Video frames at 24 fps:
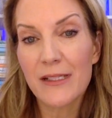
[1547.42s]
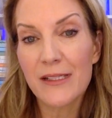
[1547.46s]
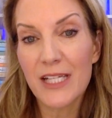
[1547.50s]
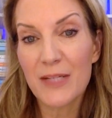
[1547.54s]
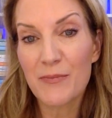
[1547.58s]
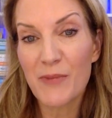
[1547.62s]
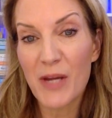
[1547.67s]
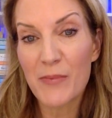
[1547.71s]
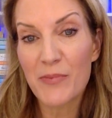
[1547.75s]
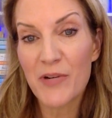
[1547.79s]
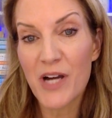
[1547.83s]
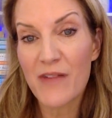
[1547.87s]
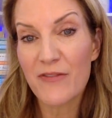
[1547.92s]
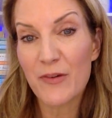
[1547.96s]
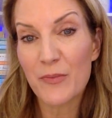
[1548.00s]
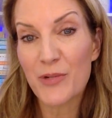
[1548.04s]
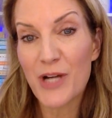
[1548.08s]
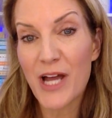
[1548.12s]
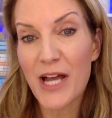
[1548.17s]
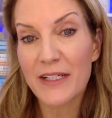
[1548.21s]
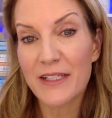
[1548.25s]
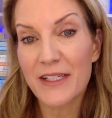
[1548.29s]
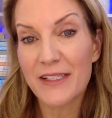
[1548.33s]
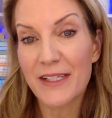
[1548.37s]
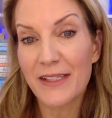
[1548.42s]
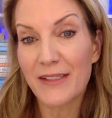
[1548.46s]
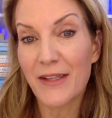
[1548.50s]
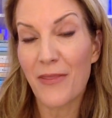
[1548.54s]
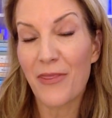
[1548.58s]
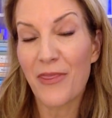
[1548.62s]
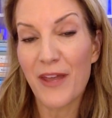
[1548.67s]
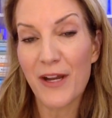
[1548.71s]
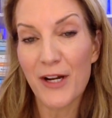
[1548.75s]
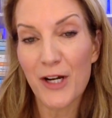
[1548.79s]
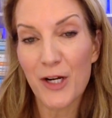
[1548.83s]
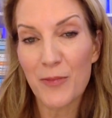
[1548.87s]
in my private practice as a
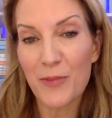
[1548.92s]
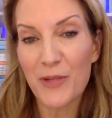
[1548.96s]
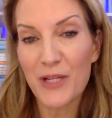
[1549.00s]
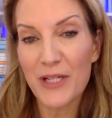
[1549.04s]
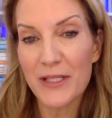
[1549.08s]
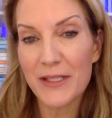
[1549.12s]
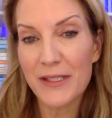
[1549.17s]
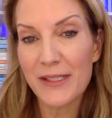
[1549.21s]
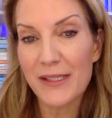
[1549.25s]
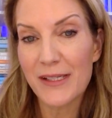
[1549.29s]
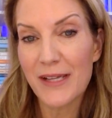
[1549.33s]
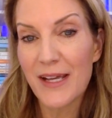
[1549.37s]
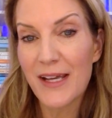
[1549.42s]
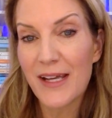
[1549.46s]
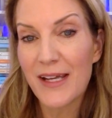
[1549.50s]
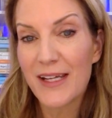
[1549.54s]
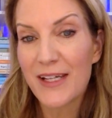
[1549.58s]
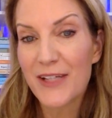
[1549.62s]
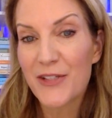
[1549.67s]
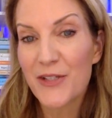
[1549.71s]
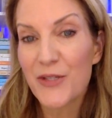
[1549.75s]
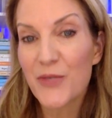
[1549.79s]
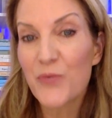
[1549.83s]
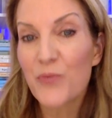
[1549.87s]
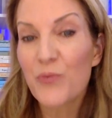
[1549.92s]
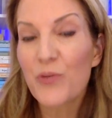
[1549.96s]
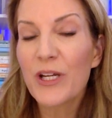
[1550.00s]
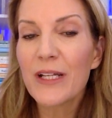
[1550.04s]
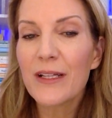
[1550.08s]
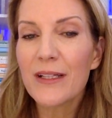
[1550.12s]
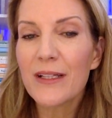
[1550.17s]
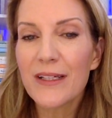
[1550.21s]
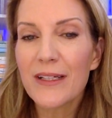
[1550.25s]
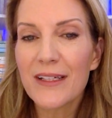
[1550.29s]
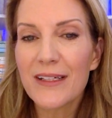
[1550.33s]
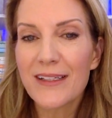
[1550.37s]
therapist. So
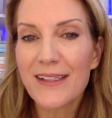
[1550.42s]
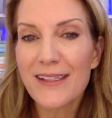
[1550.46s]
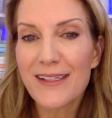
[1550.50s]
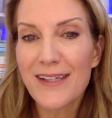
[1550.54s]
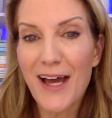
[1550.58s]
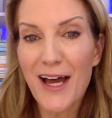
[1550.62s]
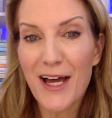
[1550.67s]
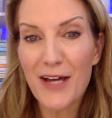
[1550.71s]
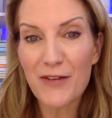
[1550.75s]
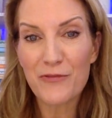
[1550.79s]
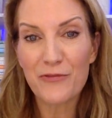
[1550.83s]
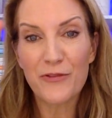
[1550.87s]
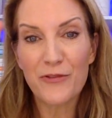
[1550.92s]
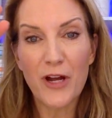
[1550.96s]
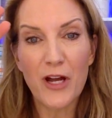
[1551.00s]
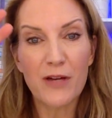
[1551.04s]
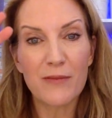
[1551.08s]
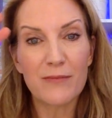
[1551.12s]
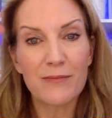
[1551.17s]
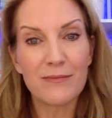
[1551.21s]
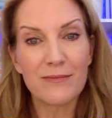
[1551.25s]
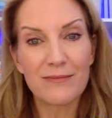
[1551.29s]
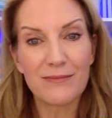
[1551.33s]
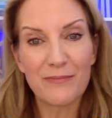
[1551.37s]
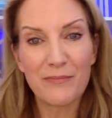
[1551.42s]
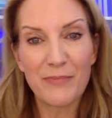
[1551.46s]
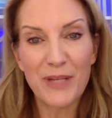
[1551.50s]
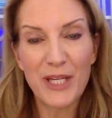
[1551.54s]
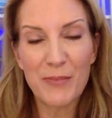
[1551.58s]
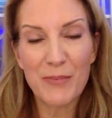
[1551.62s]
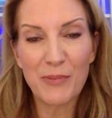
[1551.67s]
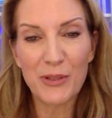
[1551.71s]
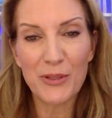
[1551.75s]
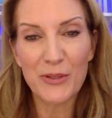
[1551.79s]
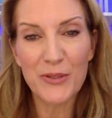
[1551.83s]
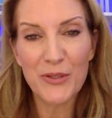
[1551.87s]
really, it's not from
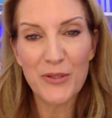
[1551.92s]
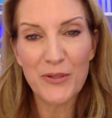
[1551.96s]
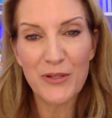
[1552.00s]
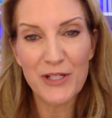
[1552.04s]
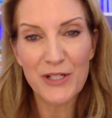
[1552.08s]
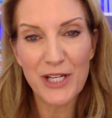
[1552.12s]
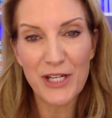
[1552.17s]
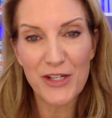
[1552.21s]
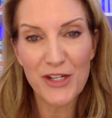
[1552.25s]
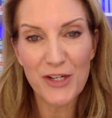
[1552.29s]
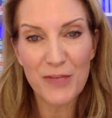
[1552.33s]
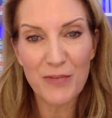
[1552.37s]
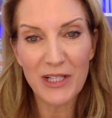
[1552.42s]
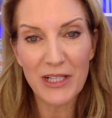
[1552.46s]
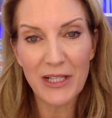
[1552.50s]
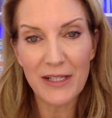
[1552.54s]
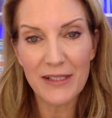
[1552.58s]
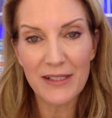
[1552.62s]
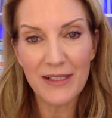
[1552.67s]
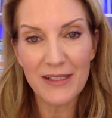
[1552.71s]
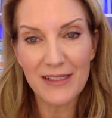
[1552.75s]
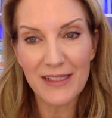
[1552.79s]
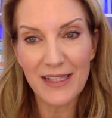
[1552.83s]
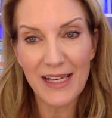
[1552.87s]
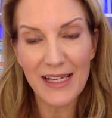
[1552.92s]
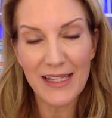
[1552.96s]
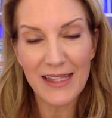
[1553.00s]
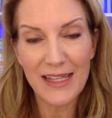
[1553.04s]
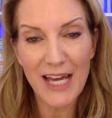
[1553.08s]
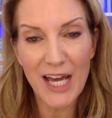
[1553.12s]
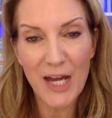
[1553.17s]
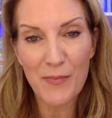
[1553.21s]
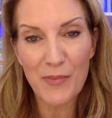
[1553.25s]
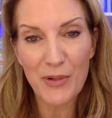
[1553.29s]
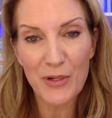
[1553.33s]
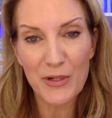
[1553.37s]
people who are teaching me lessons like
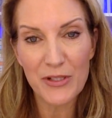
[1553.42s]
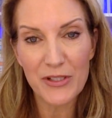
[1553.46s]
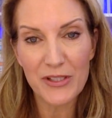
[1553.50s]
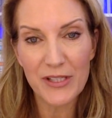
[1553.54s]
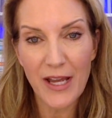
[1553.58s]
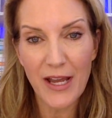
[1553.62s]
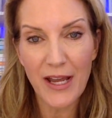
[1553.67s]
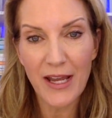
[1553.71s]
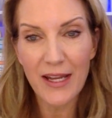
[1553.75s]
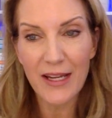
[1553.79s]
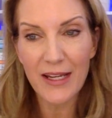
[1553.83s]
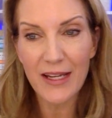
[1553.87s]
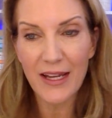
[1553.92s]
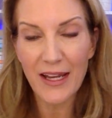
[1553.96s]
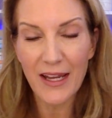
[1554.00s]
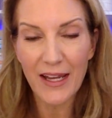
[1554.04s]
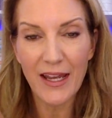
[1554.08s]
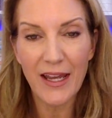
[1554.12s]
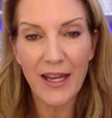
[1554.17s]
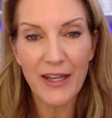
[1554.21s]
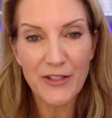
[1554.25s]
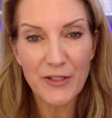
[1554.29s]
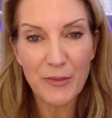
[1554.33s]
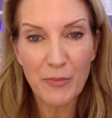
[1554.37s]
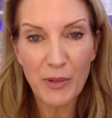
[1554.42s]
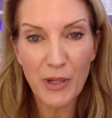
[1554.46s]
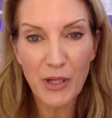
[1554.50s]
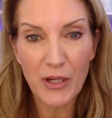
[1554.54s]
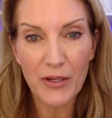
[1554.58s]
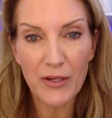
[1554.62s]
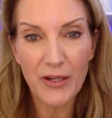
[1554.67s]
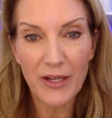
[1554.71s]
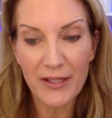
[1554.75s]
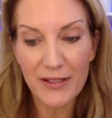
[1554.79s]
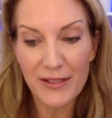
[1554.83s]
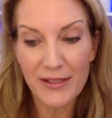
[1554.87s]
that per se, as
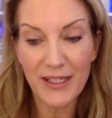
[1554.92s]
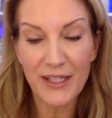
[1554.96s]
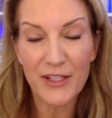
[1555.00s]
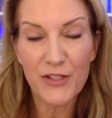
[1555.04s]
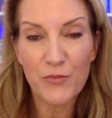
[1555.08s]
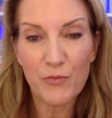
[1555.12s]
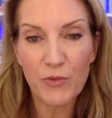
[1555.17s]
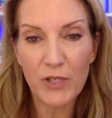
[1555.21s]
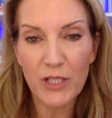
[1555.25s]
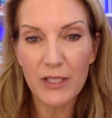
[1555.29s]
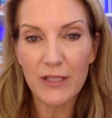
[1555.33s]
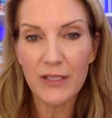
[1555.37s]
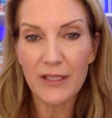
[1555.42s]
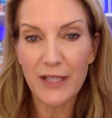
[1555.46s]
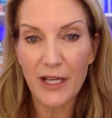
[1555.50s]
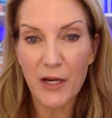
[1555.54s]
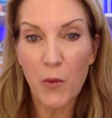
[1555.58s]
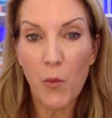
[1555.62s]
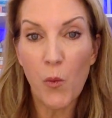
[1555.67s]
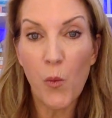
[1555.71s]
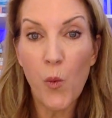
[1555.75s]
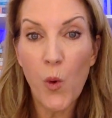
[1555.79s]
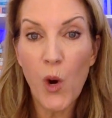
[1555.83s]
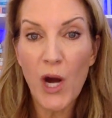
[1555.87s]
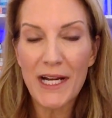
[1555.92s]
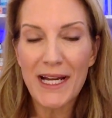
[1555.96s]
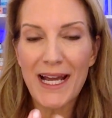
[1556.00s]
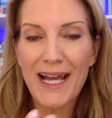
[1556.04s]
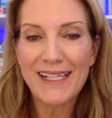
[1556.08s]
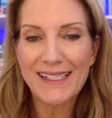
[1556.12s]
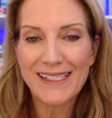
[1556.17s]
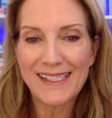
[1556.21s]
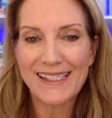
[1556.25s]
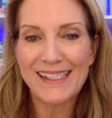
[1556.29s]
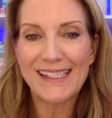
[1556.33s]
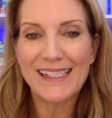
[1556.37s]
opposed, it's really like what I
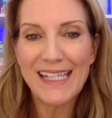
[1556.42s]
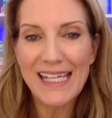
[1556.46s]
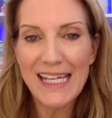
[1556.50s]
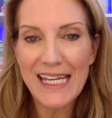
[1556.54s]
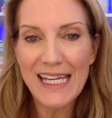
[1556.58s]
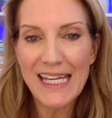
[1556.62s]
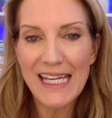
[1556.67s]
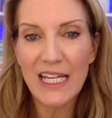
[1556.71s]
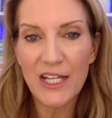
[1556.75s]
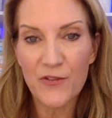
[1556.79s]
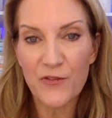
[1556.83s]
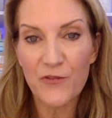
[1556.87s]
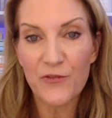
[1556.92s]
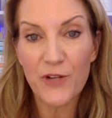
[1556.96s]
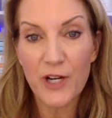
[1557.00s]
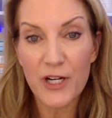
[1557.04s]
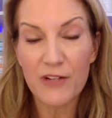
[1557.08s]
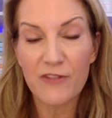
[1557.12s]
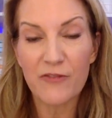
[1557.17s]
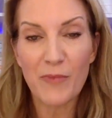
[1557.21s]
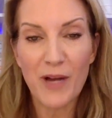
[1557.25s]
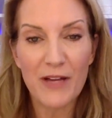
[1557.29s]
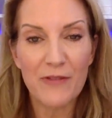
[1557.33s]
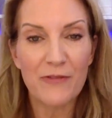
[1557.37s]
see in front of my